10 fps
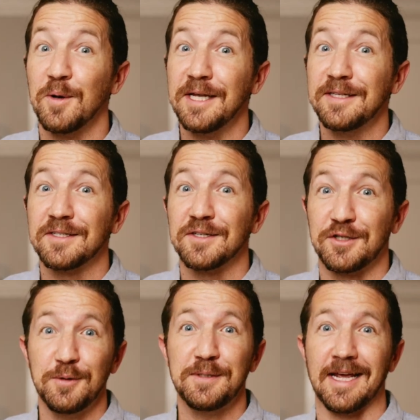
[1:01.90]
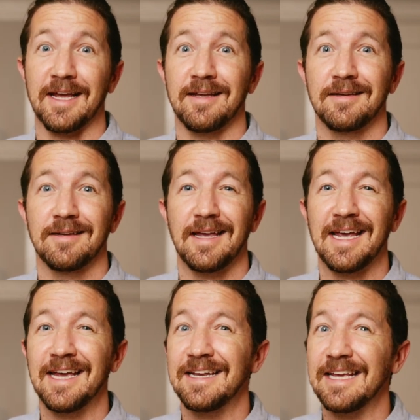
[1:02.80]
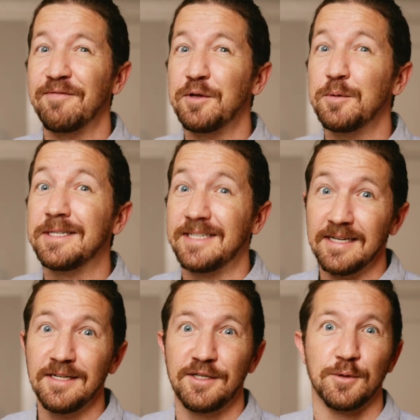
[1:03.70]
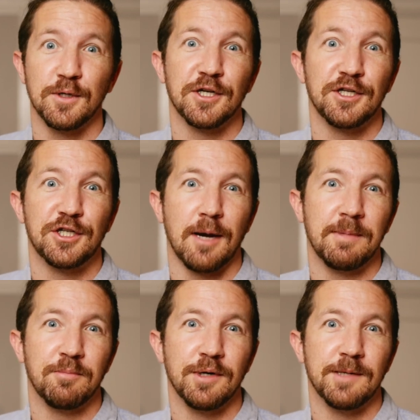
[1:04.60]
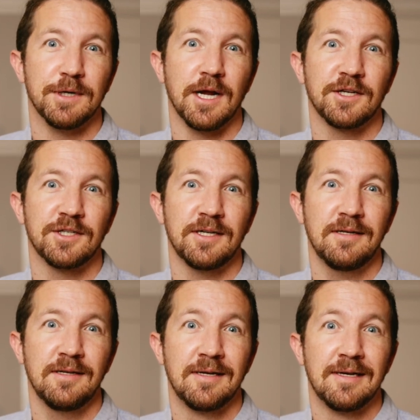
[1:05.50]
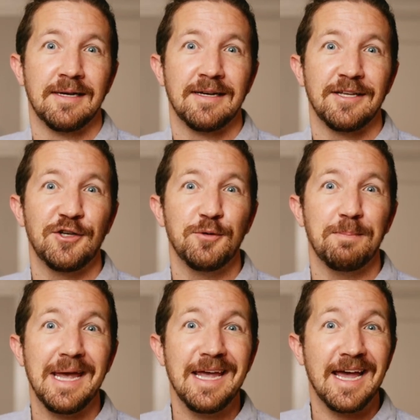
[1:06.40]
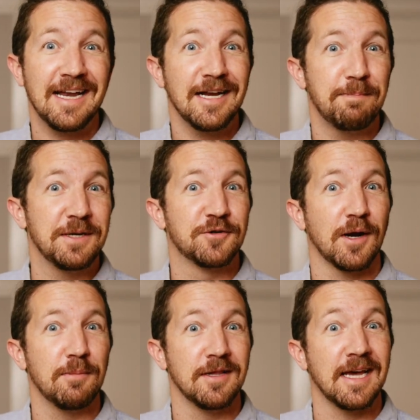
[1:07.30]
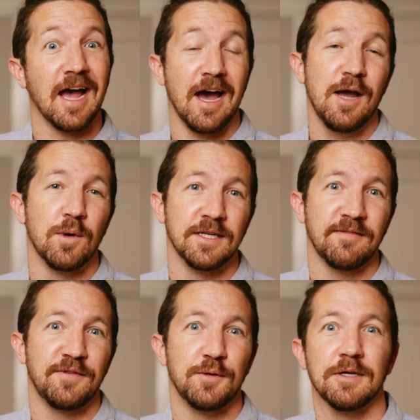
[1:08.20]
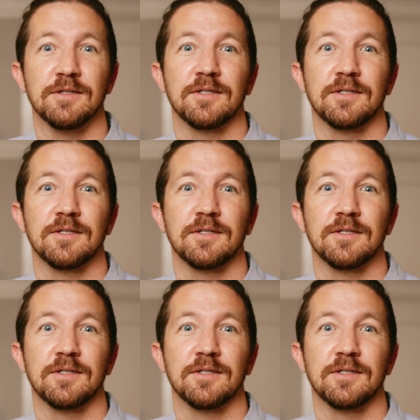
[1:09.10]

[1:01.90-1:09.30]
it's shoot day, and if you didn't do a good job in pre-production, you may end up in trouble like I was a few years